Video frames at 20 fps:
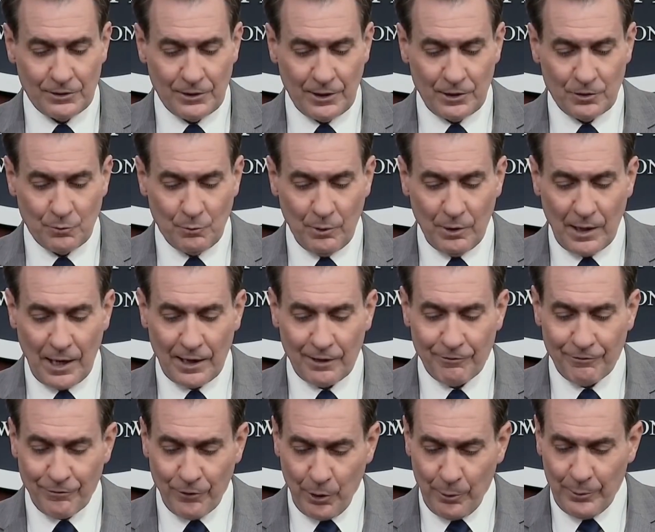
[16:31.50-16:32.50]
States will
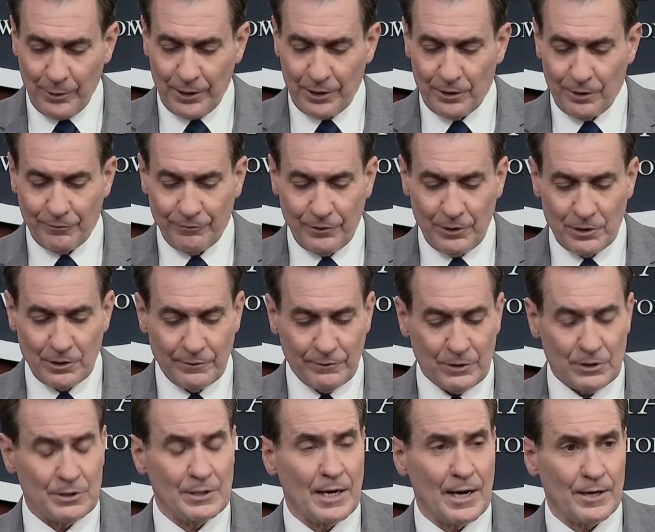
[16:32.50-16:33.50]
act firmly in defense of
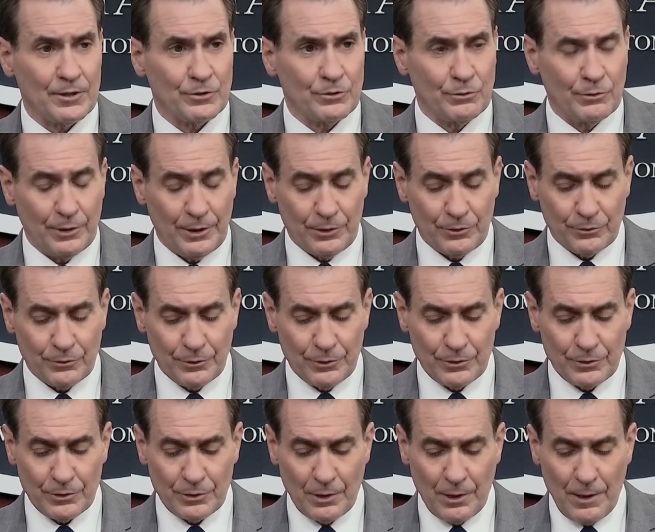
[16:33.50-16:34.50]
its national
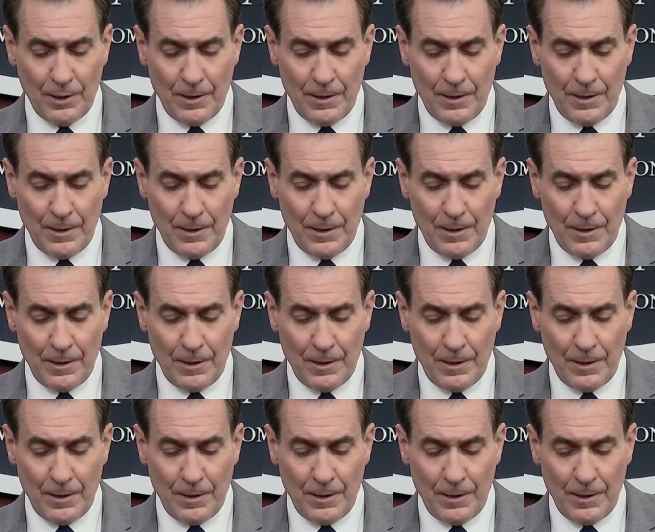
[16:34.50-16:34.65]
interests.